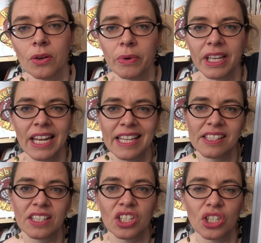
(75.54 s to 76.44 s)
we can
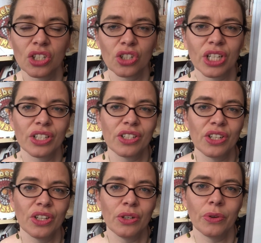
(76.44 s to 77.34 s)
ask children
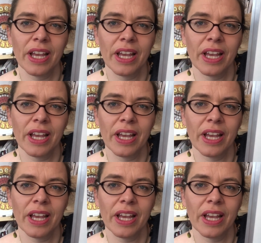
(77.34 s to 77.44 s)
to